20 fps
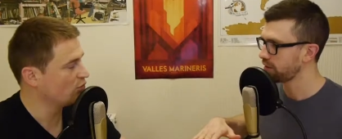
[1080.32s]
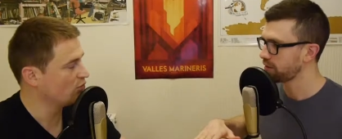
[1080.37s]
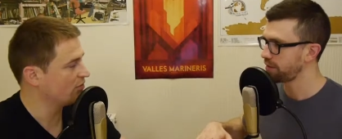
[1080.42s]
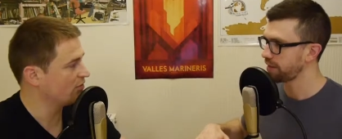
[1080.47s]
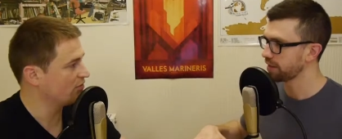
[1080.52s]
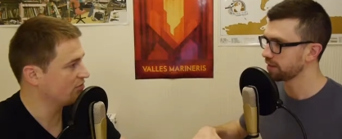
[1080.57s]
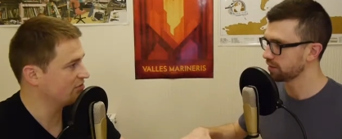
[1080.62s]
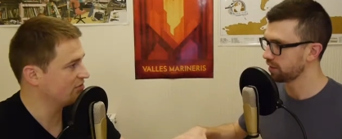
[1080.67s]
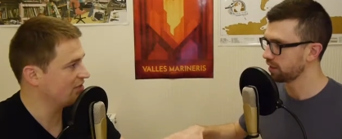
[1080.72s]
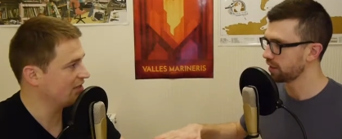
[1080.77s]
Speaker 1: All
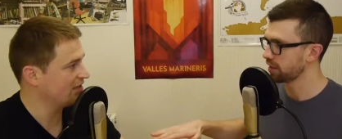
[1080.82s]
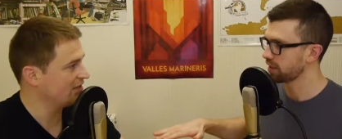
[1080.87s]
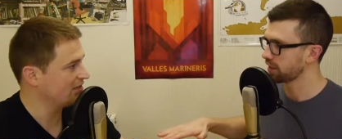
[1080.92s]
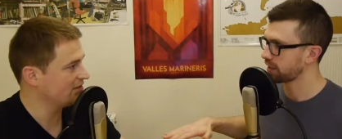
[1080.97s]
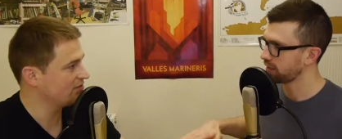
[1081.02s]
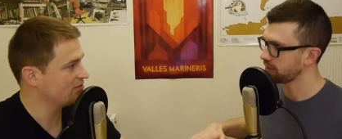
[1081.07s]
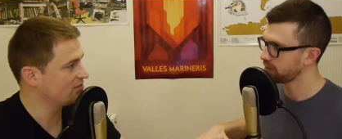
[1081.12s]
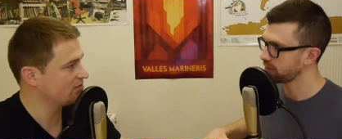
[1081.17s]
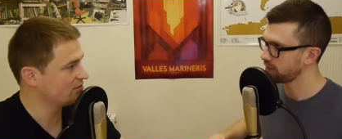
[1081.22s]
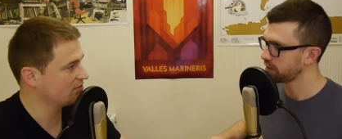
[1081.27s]
things that needs. are going
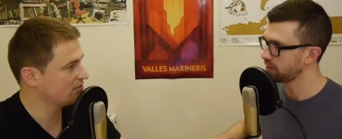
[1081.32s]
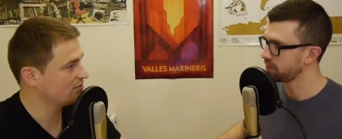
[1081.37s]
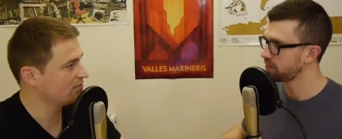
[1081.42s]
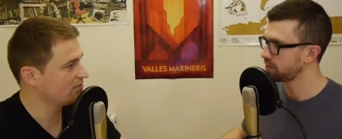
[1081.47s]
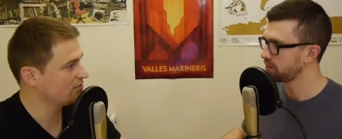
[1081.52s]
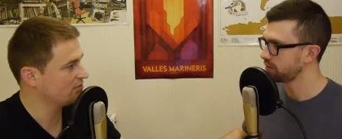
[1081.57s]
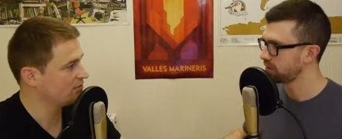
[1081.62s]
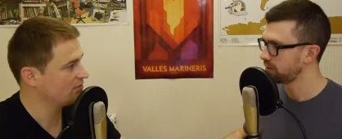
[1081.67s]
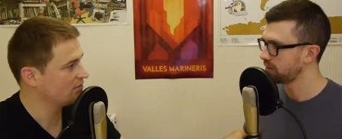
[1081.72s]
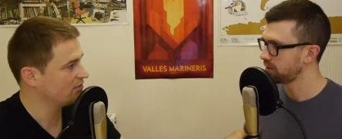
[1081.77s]
to kill you,
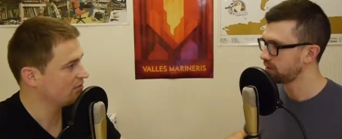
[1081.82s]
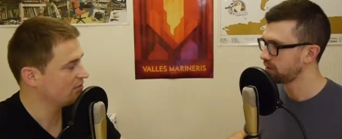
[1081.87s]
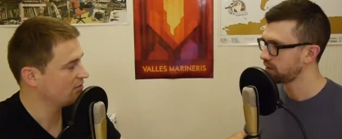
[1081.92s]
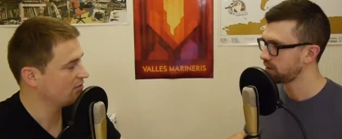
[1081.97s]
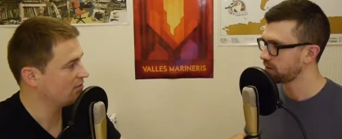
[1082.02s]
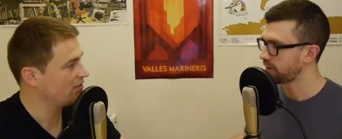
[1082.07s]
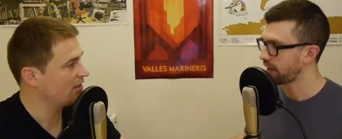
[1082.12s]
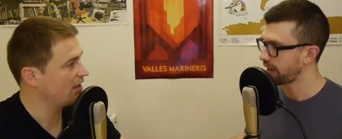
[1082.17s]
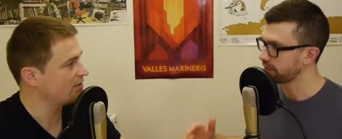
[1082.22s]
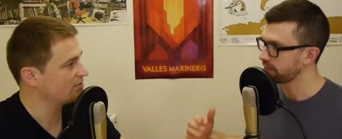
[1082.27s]

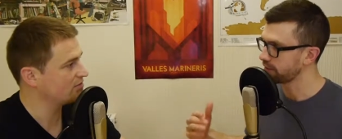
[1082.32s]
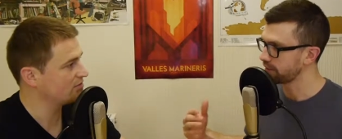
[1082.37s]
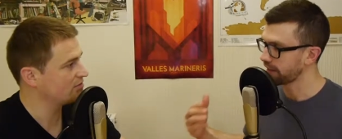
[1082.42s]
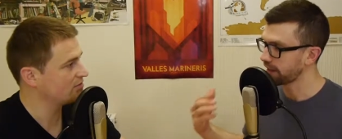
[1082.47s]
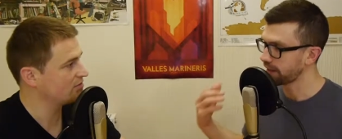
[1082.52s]
that yes.